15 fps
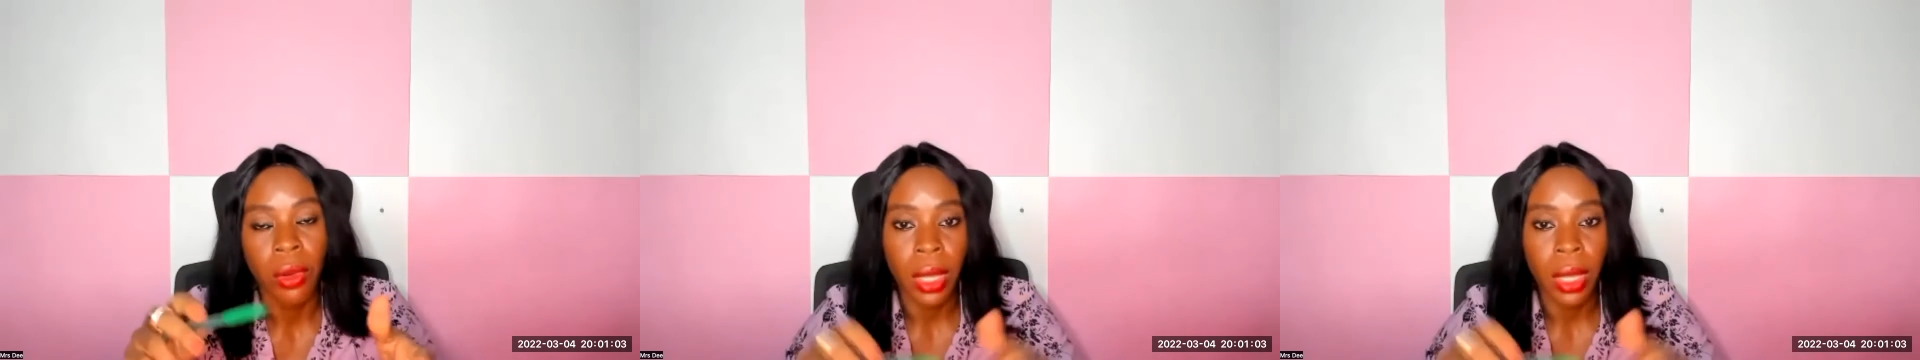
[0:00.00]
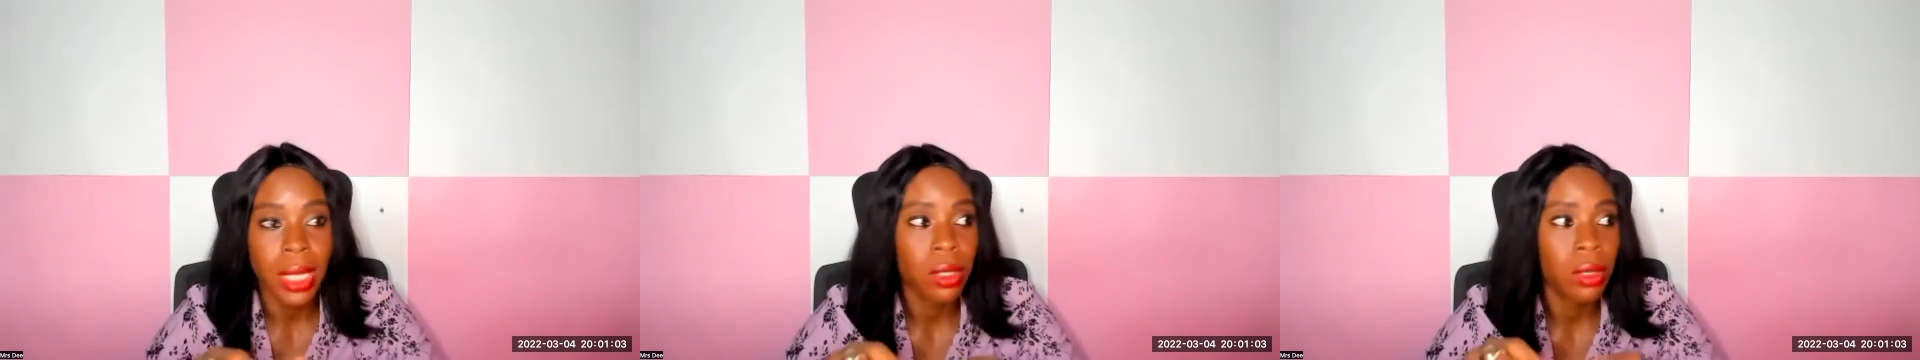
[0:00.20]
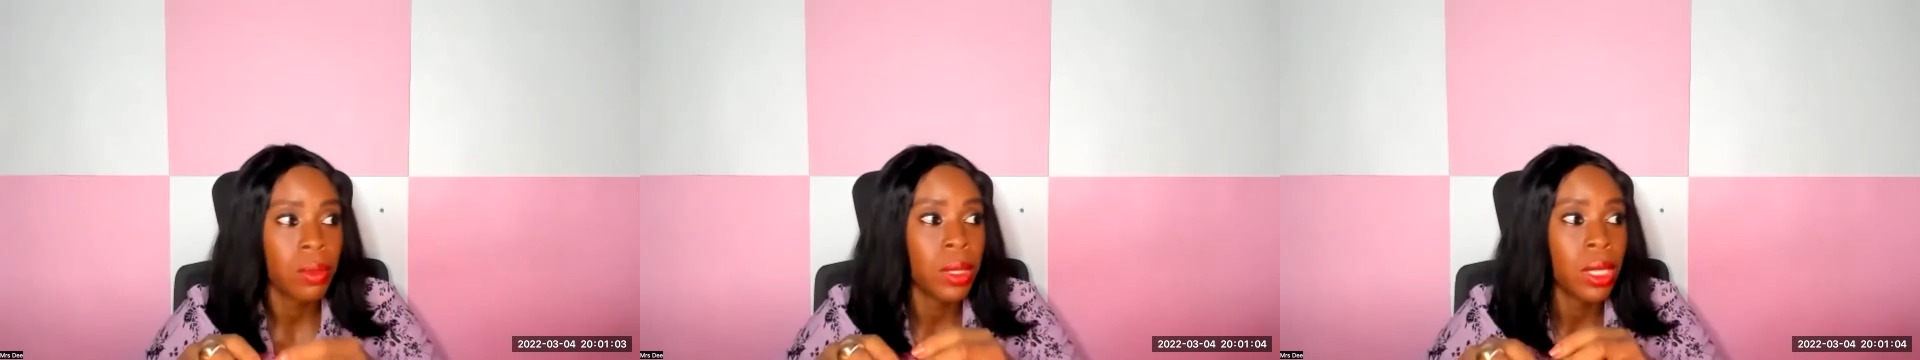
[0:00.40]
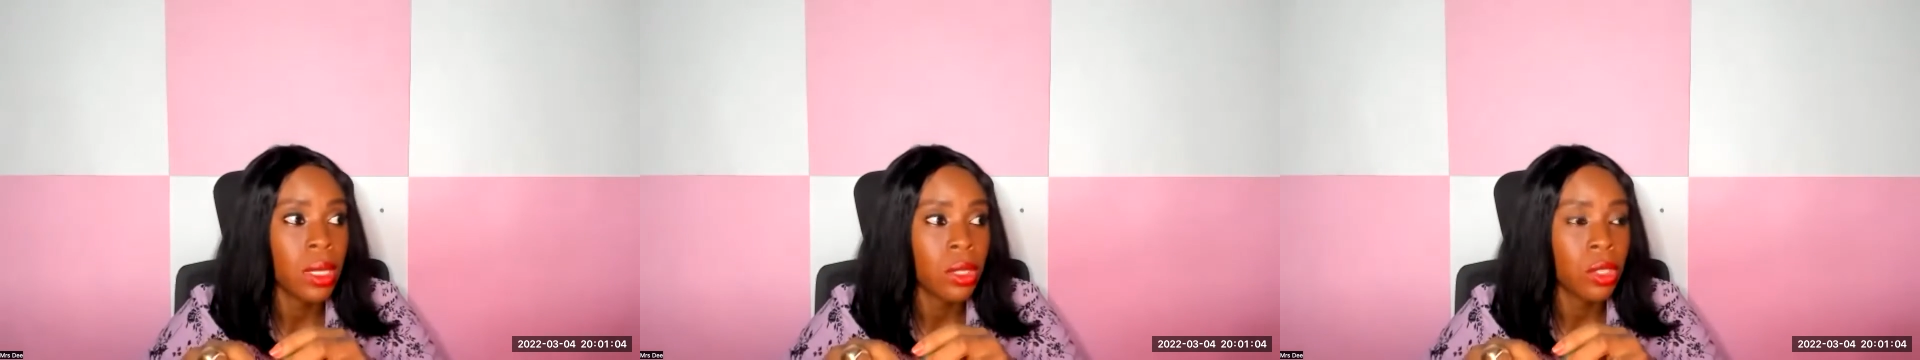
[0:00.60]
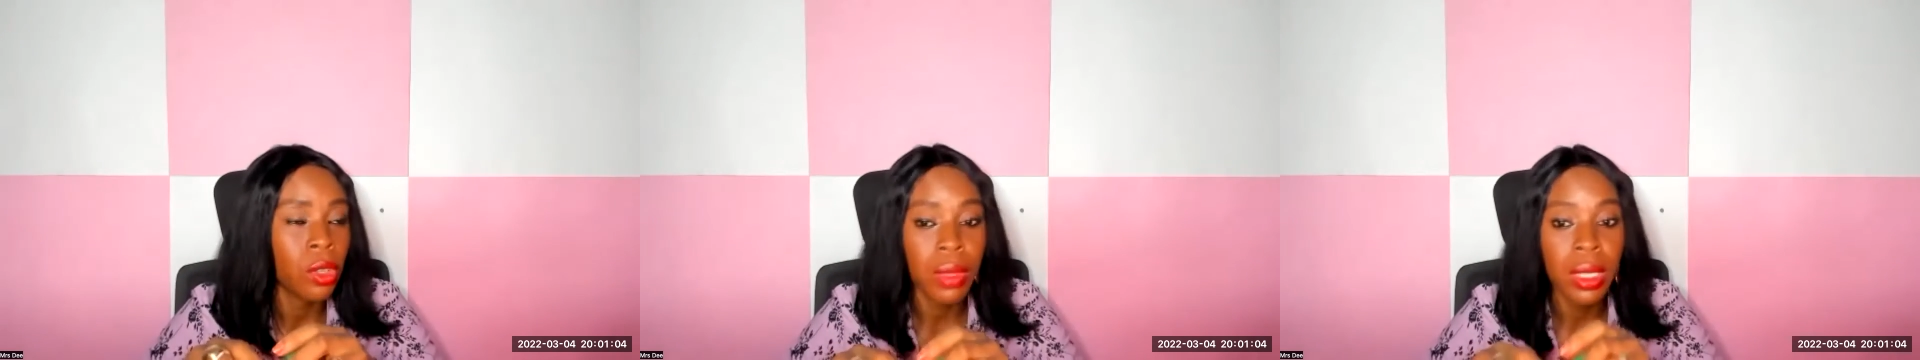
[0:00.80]
or it has to
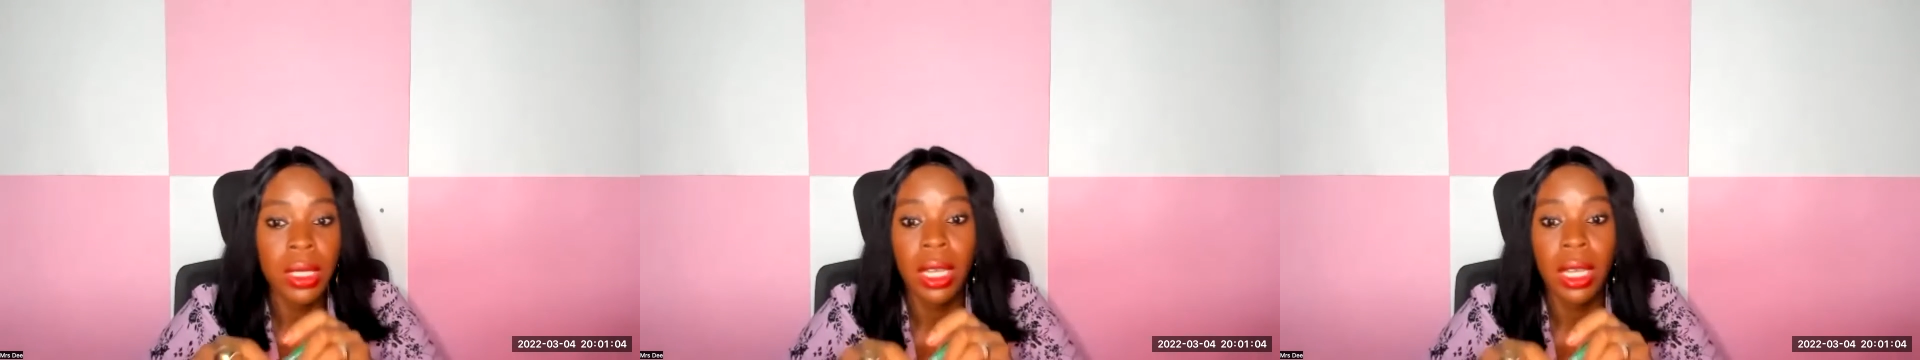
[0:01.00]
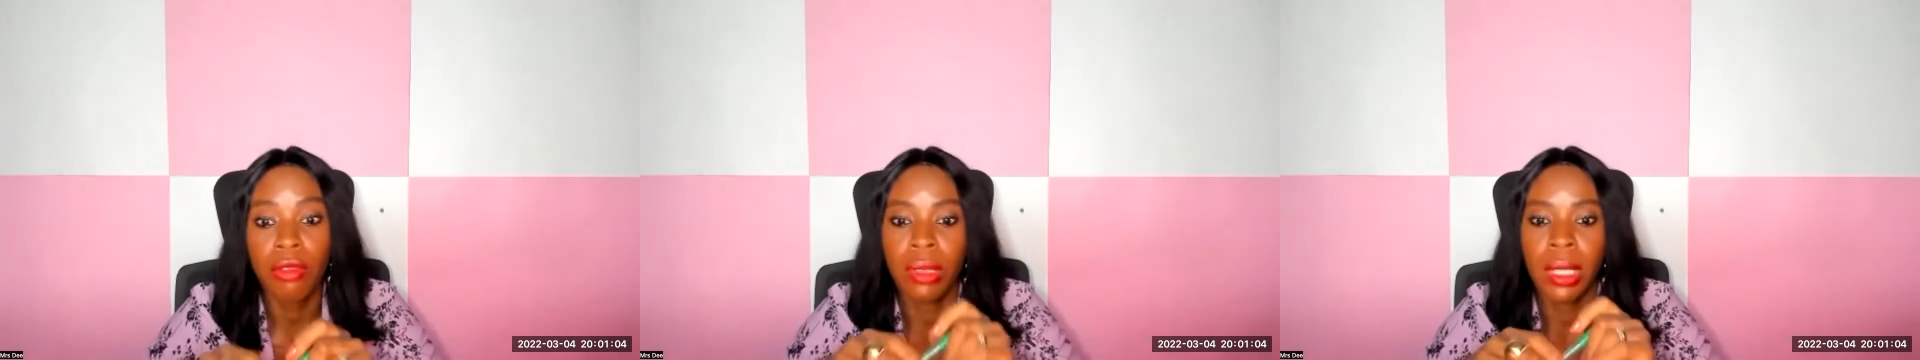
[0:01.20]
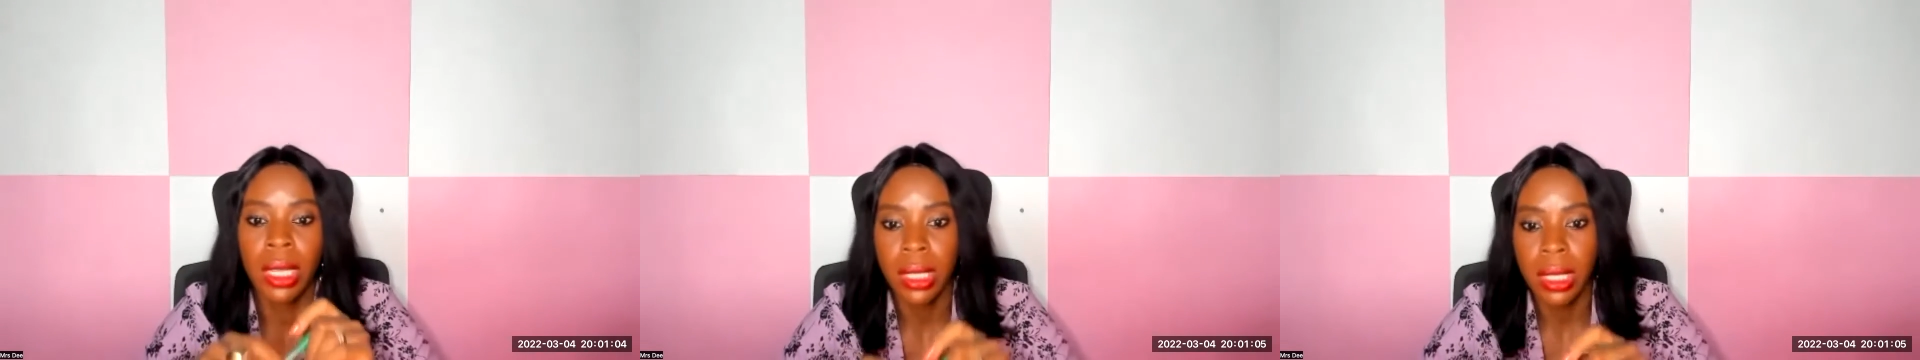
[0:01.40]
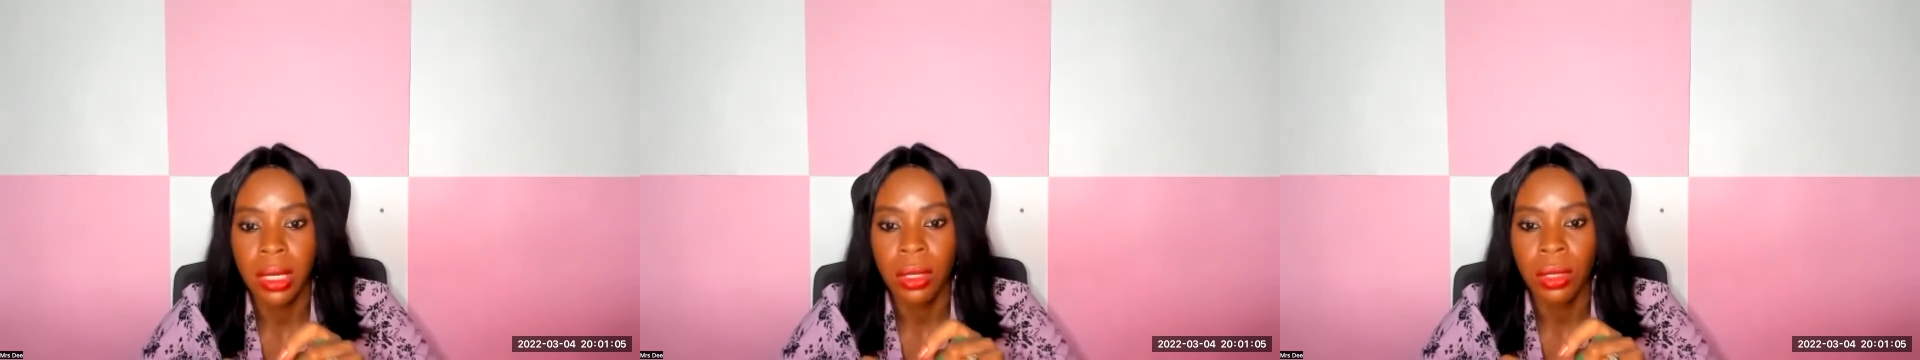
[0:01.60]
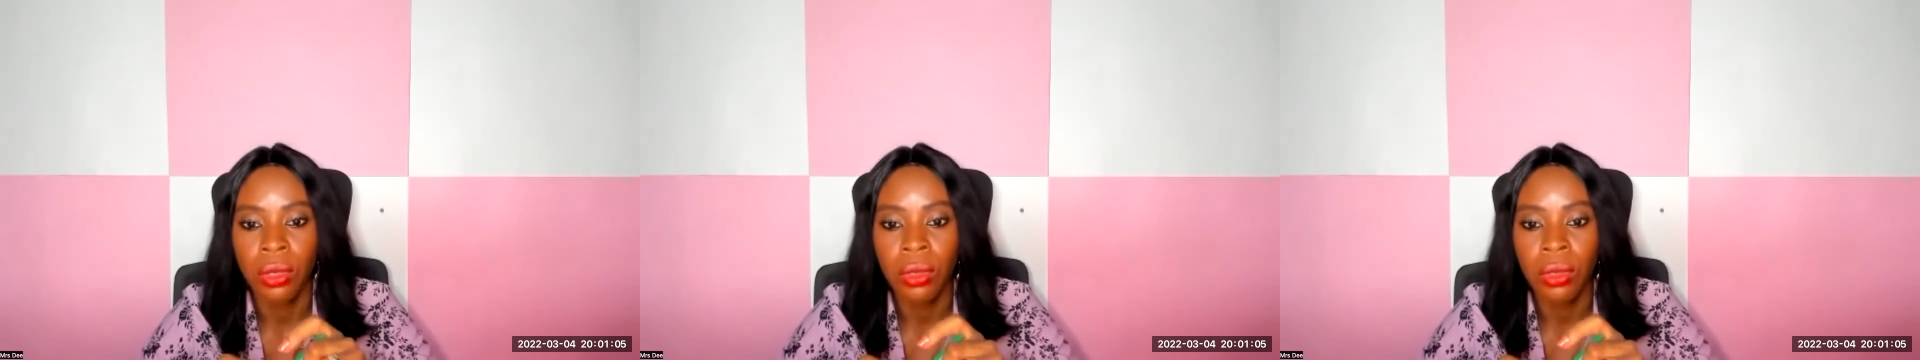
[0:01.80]
be something tech related.